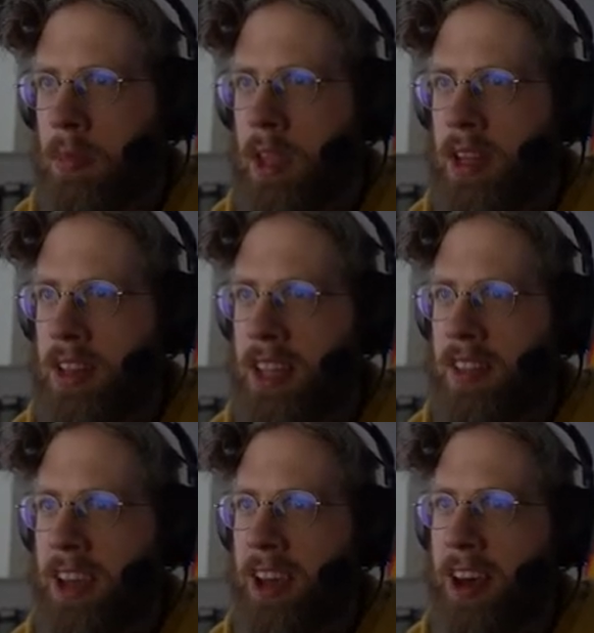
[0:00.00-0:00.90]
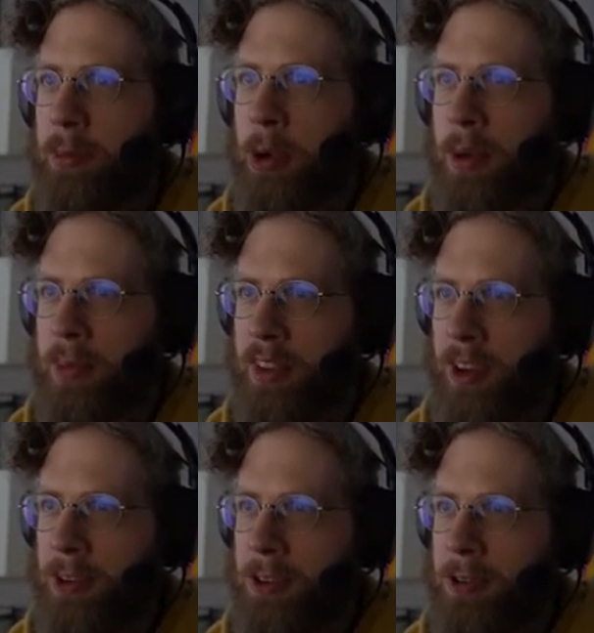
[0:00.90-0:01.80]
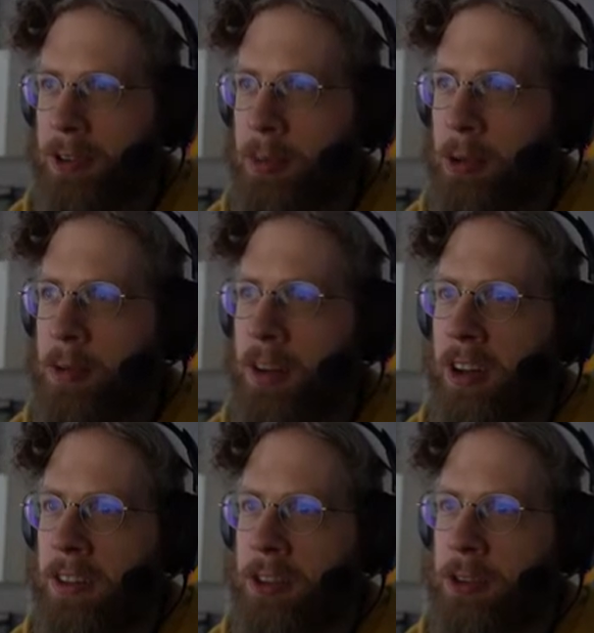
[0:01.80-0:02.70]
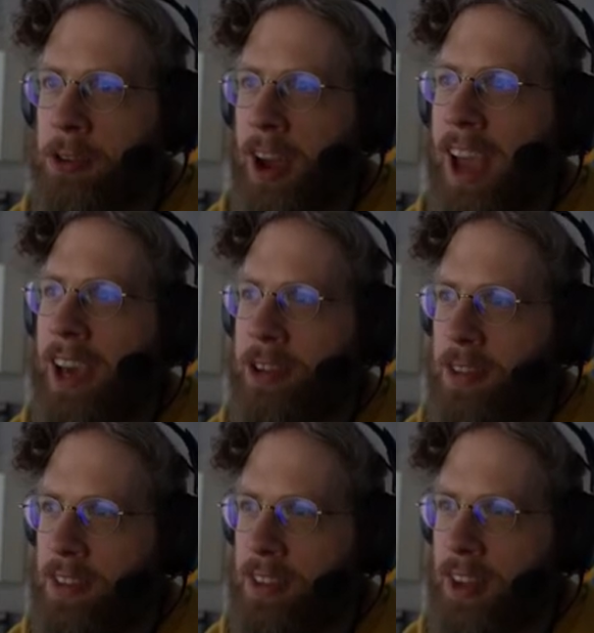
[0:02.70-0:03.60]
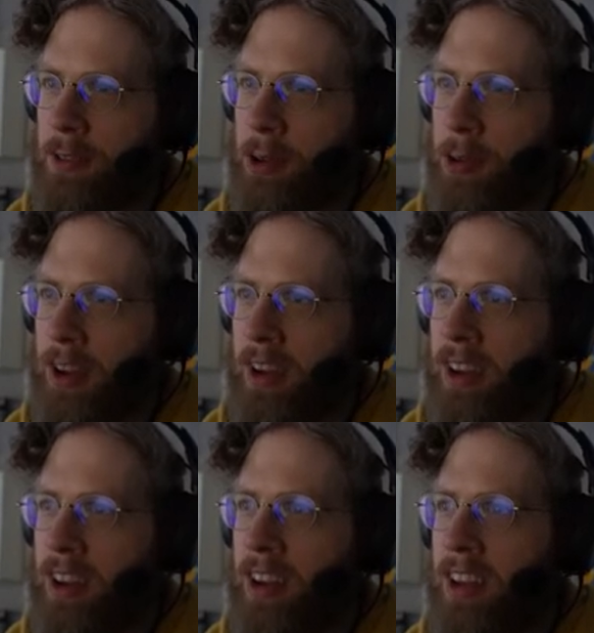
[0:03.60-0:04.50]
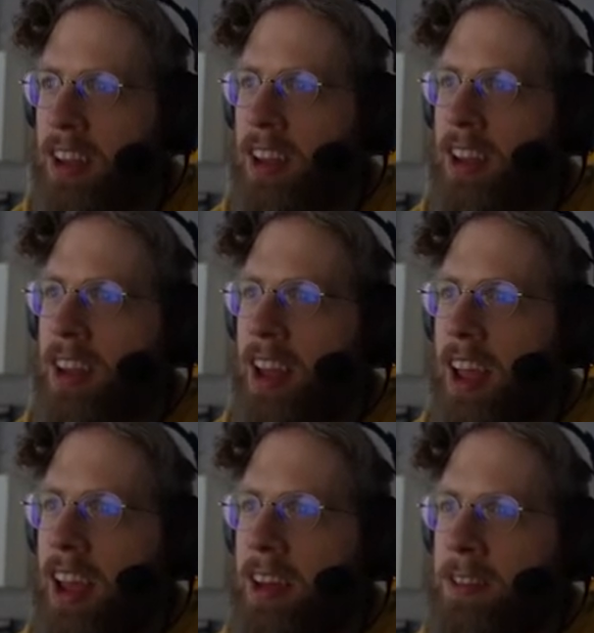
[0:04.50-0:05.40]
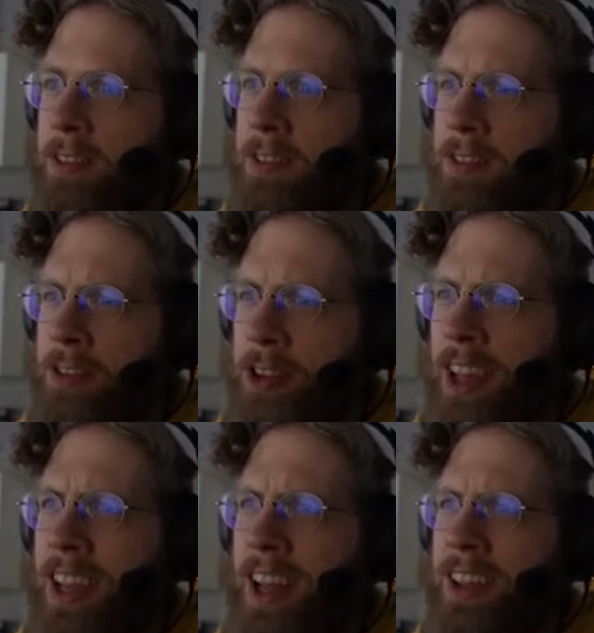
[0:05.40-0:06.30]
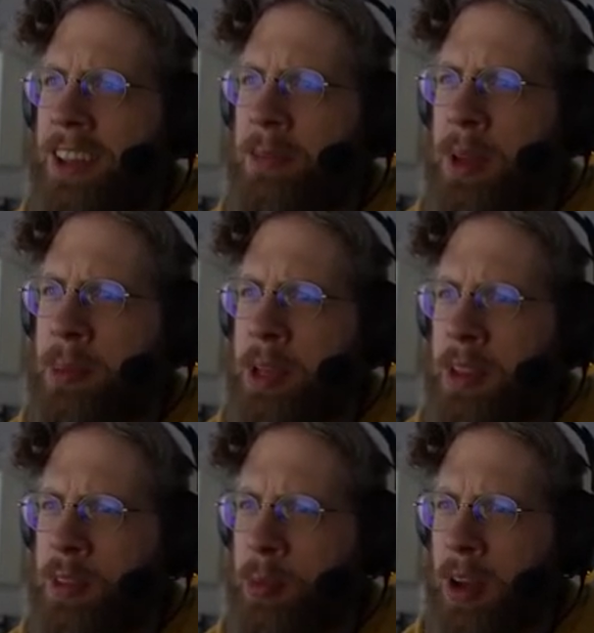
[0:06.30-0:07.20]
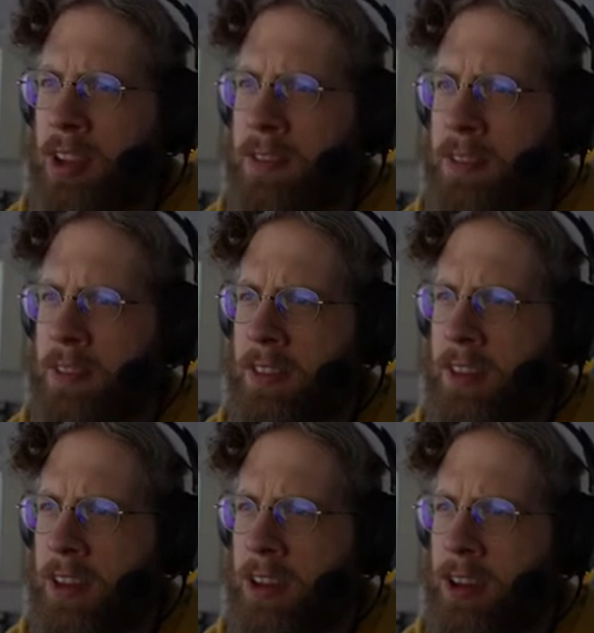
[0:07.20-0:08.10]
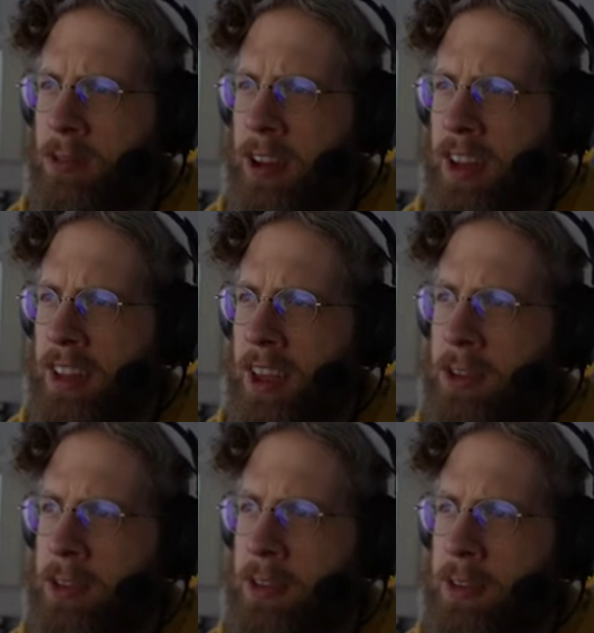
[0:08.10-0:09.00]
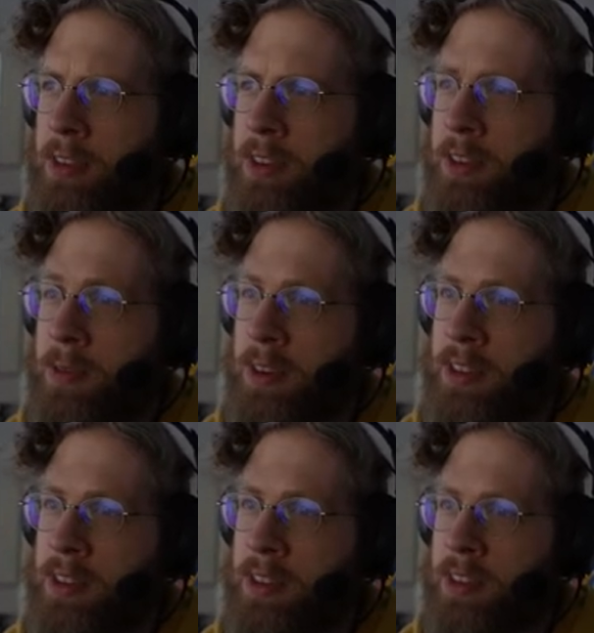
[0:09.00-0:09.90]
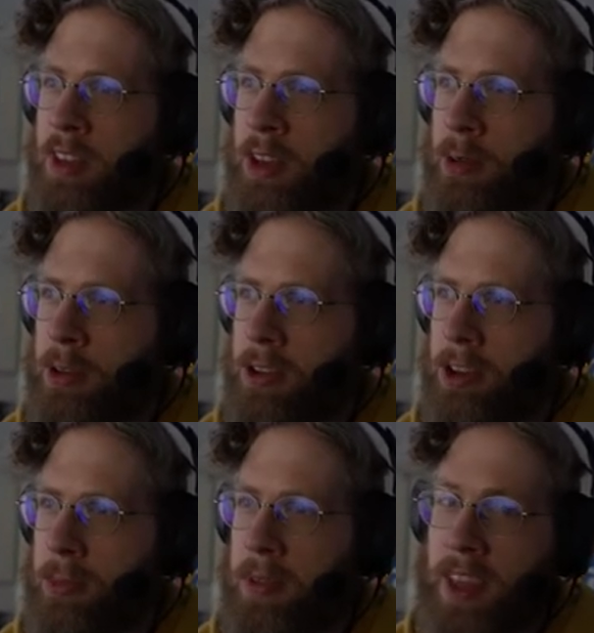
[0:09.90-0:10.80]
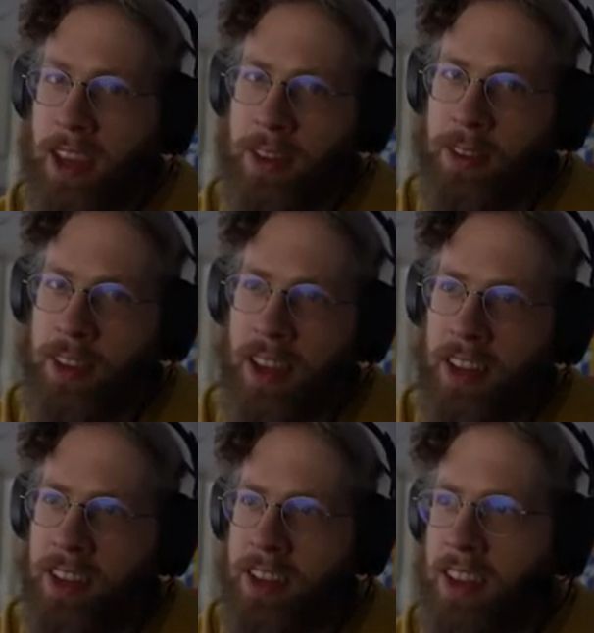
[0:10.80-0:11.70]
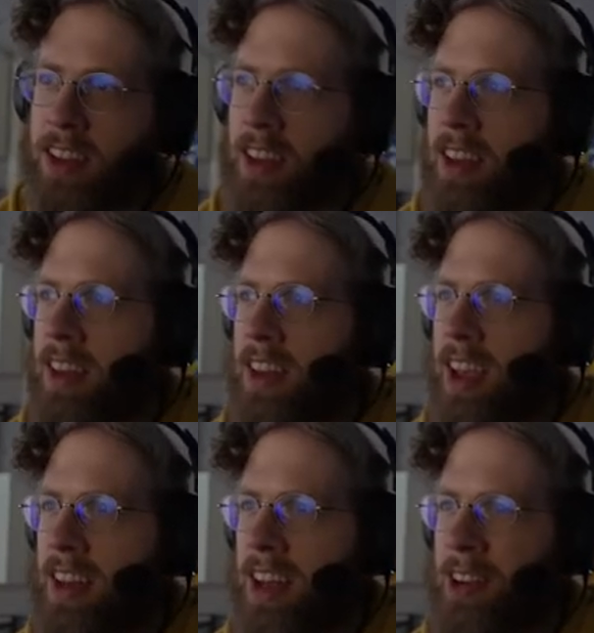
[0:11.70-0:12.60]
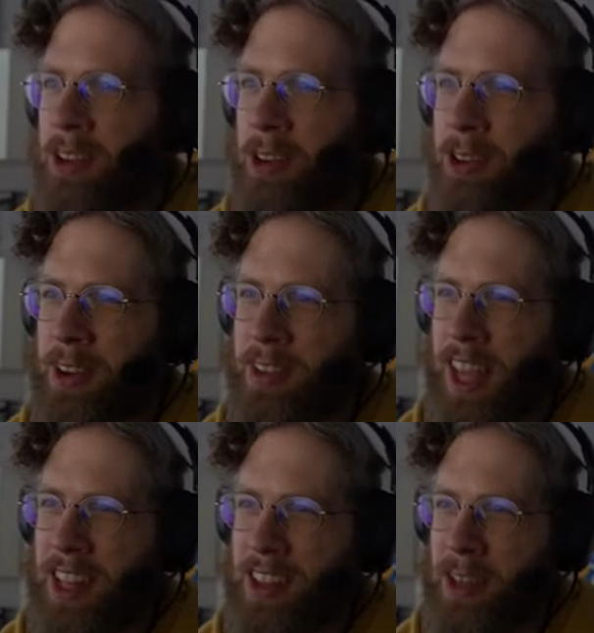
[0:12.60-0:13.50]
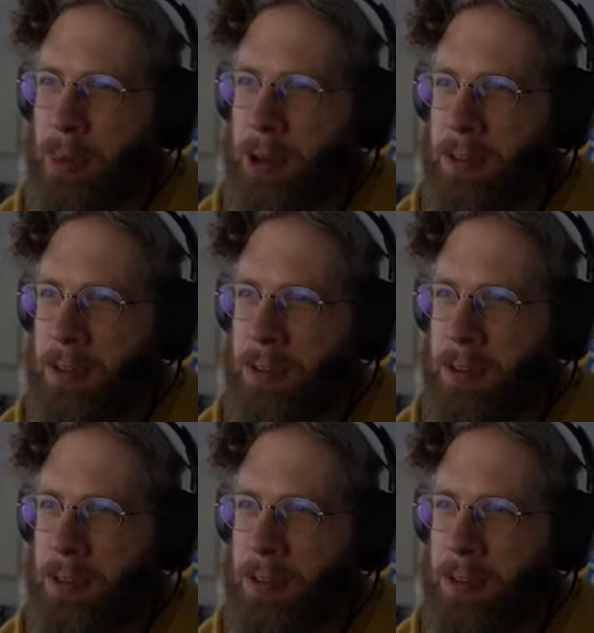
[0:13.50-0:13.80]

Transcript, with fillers: clean the cobwebs out, remove all the trash that's everywhere. Have Janella, maybe his wife, uh, write a letter to Sisyphus. We'll learn about that in a second. And I don't know exactly about